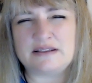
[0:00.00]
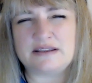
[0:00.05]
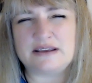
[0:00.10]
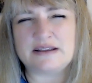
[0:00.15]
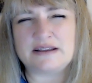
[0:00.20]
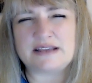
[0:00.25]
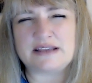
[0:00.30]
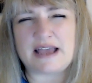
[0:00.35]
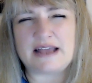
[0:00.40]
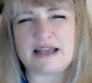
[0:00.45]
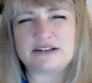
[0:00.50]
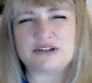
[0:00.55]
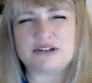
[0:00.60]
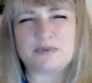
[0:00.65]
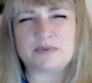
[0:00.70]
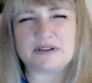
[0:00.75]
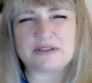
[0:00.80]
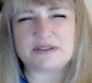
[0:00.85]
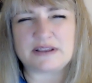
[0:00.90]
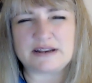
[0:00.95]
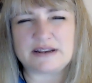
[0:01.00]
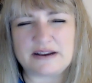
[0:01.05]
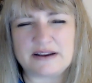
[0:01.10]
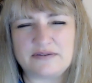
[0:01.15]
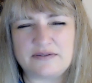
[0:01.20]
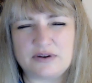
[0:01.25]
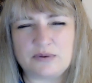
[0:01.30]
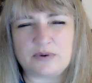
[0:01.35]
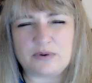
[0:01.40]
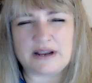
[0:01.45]
the attachment that
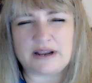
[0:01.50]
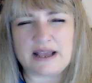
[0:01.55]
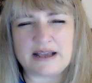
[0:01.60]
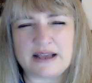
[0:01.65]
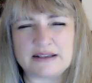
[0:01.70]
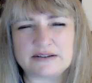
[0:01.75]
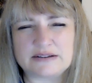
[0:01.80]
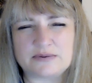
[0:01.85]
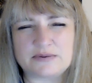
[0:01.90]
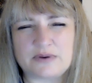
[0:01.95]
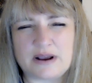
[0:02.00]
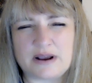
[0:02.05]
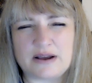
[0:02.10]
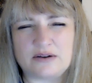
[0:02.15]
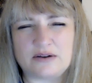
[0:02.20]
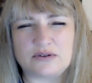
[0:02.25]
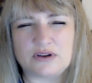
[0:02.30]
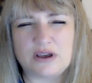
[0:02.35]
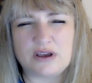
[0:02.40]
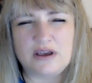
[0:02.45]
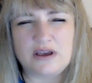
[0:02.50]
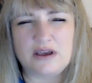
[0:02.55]
everyone has around